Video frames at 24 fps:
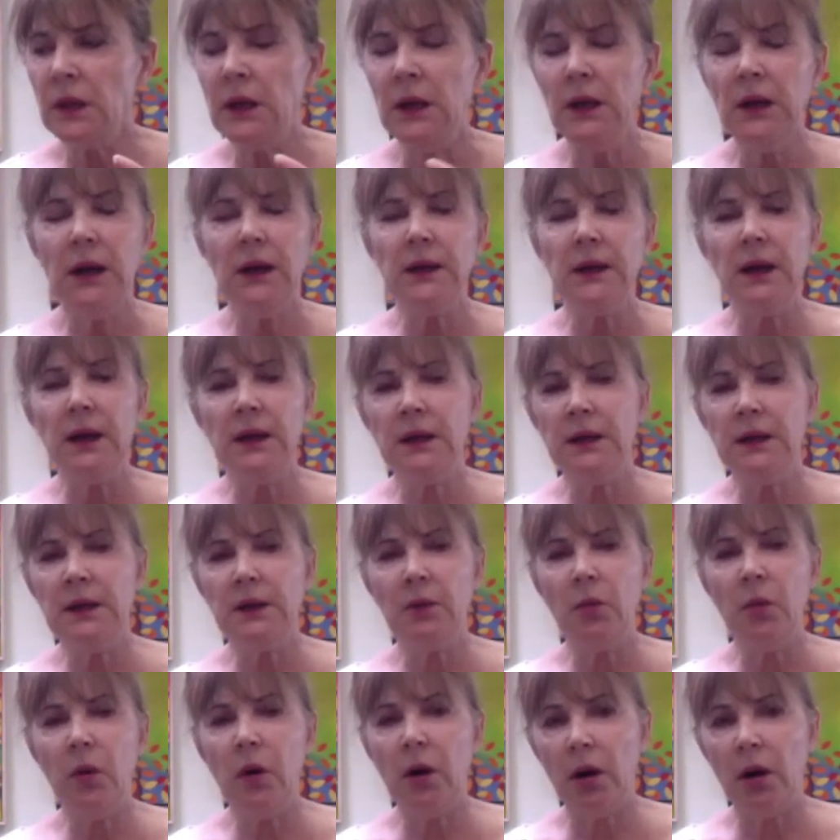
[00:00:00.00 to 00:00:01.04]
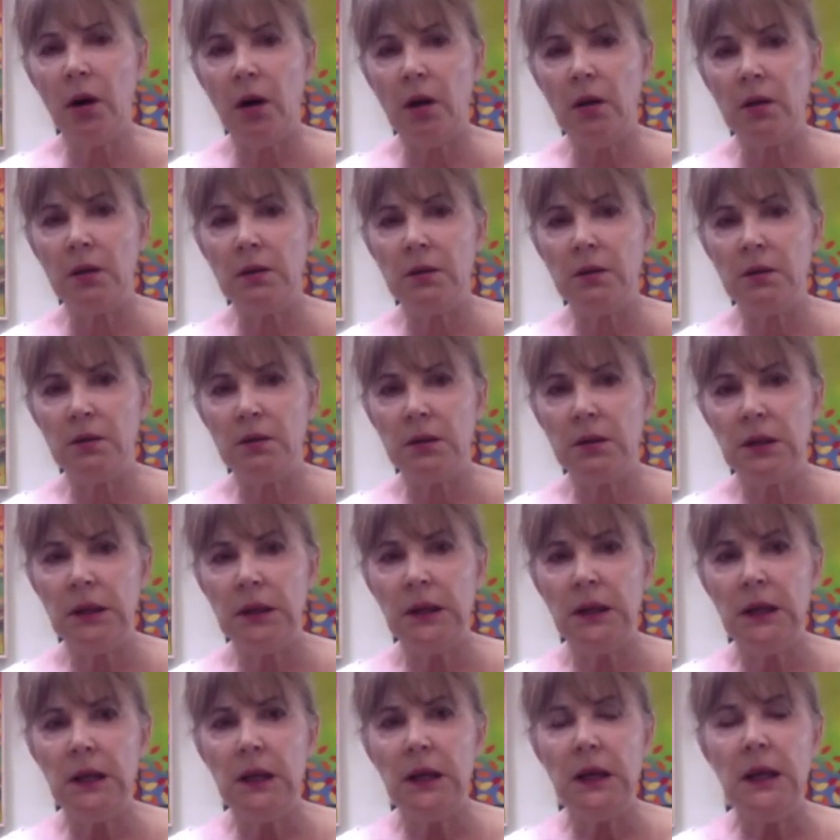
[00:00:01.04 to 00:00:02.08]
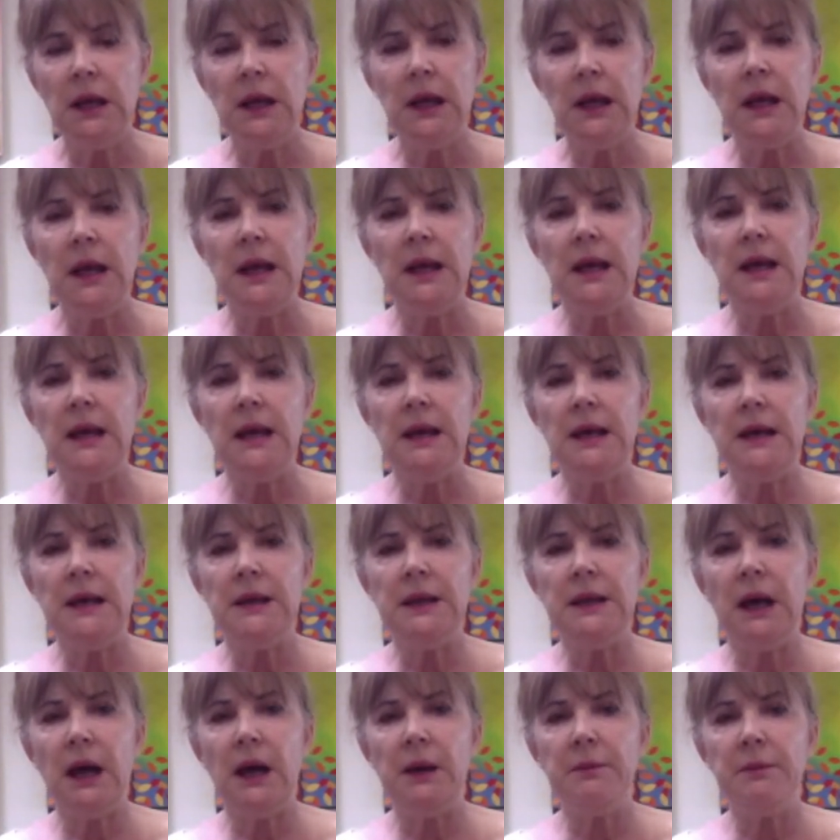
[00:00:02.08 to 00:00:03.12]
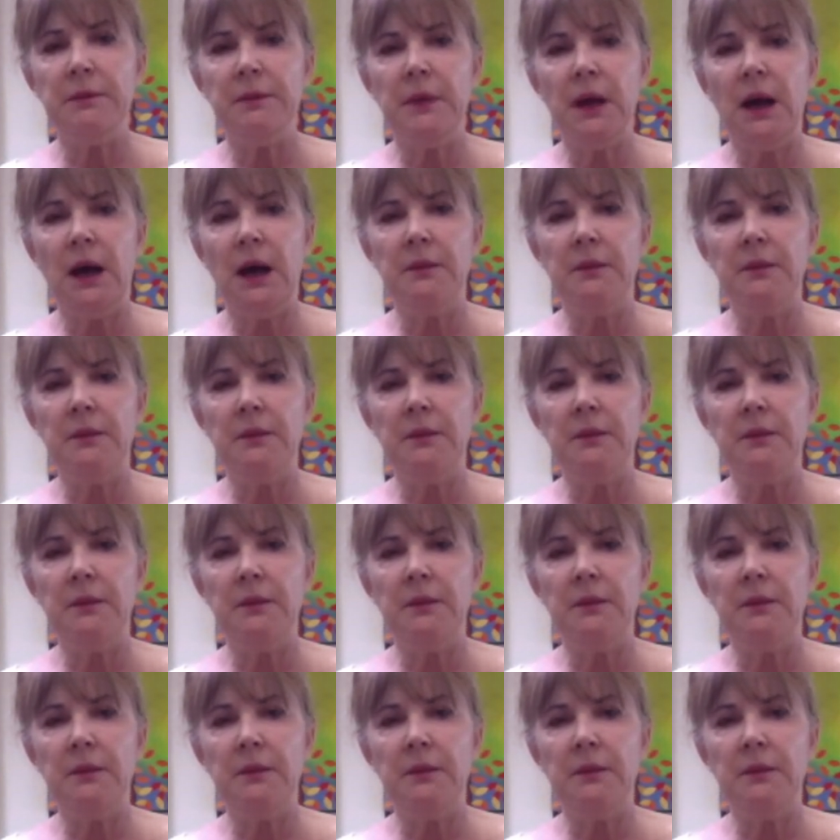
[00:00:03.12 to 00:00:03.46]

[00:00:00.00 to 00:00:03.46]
I kind of hit a wall. And I'm